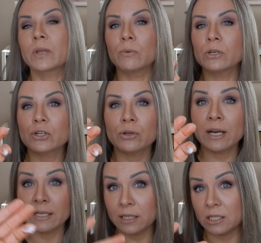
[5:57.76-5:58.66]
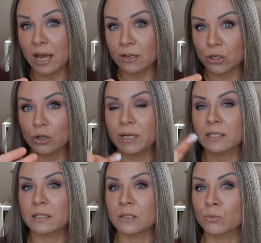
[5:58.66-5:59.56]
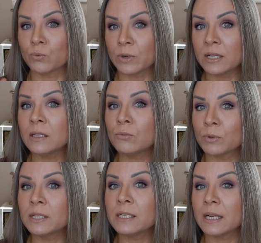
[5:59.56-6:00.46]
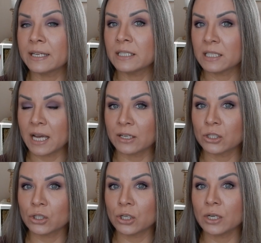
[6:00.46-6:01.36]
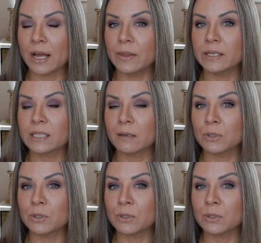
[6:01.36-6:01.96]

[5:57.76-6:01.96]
I wanna show you guys the texture because it's a really, really nice texture and this